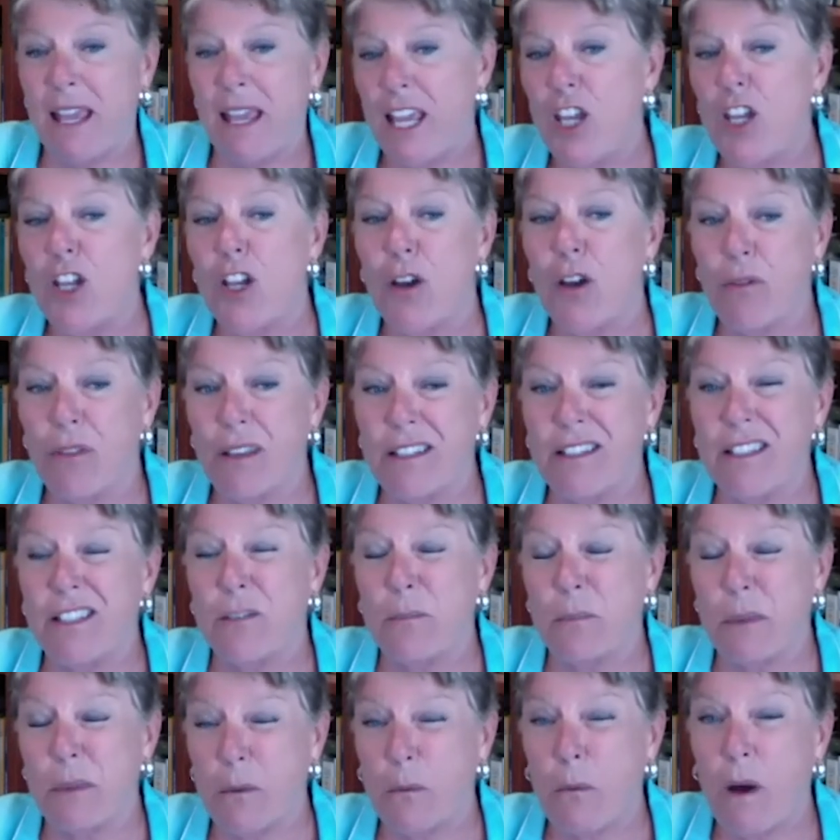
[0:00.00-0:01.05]
you know, this has
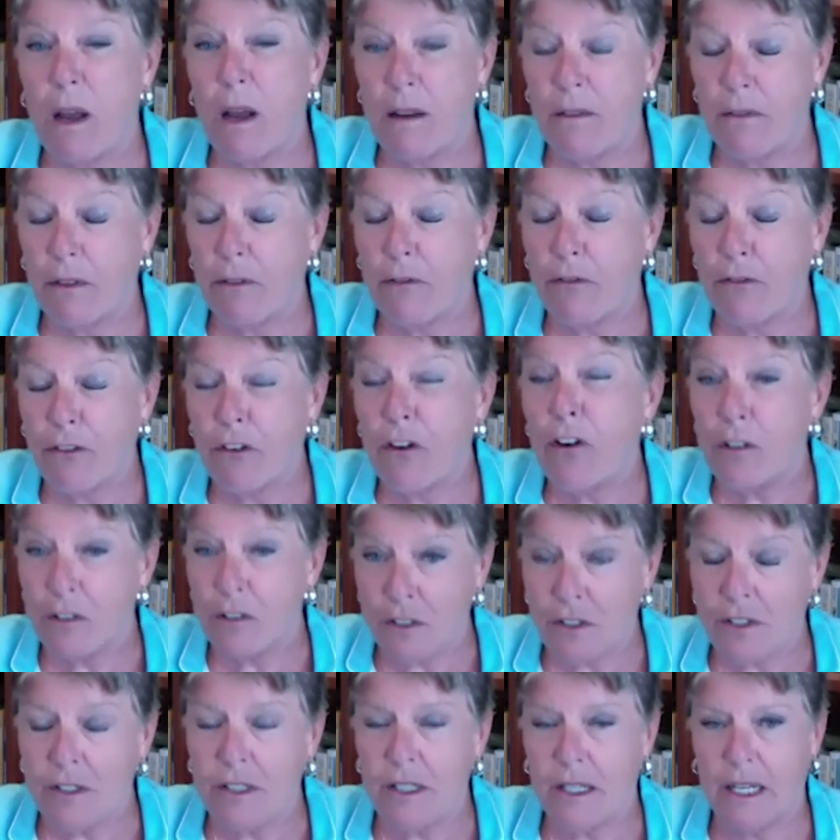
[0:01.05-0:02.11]
been one of the
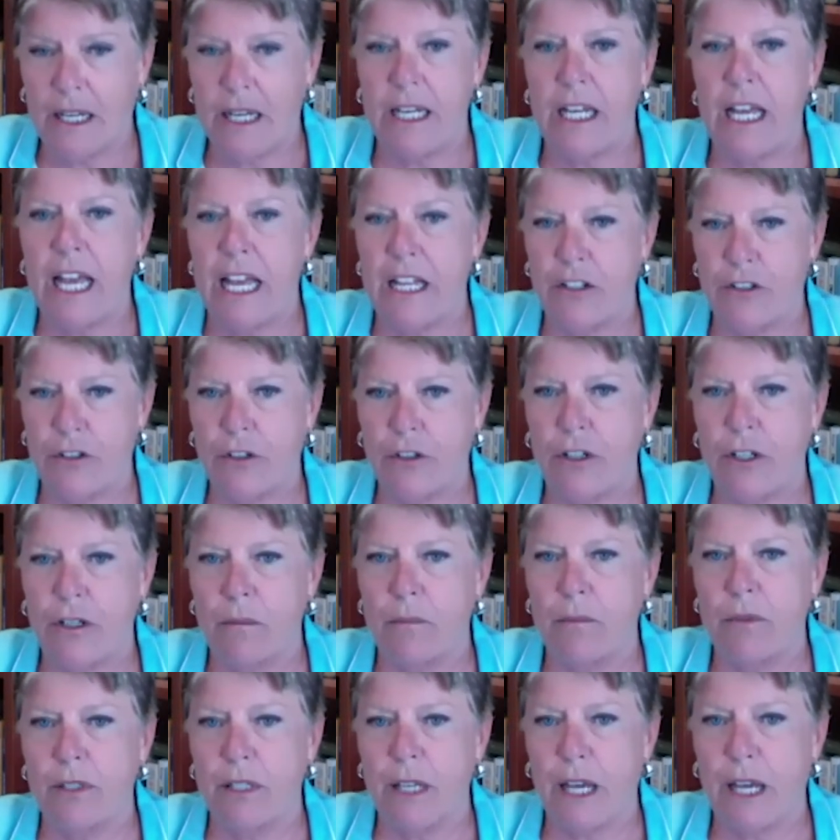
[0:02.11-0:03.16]
first uh, in
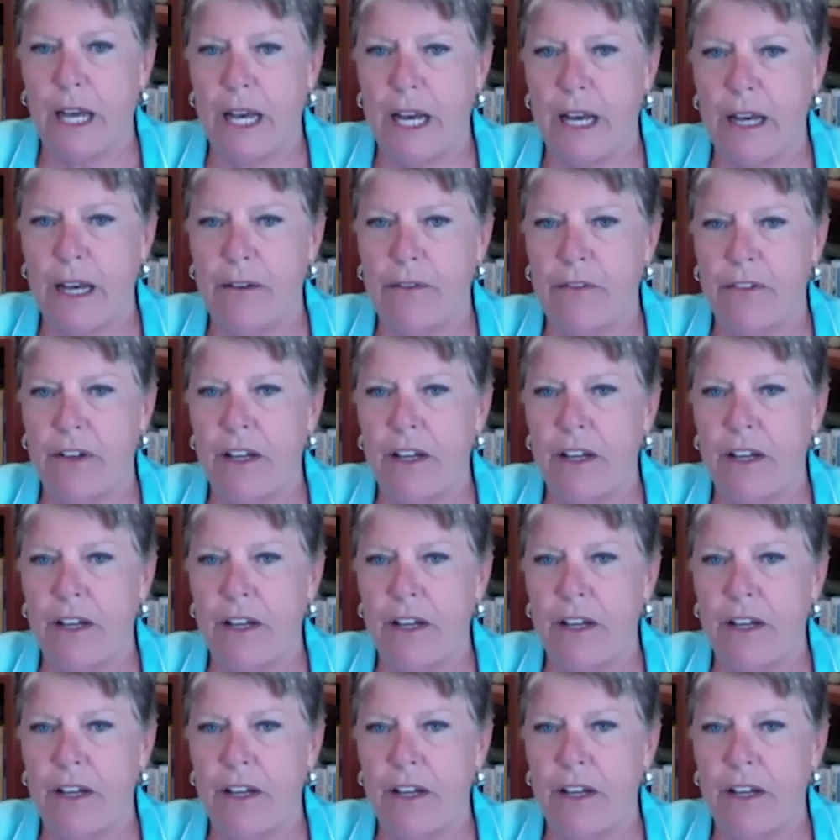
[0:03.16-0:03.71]
terms of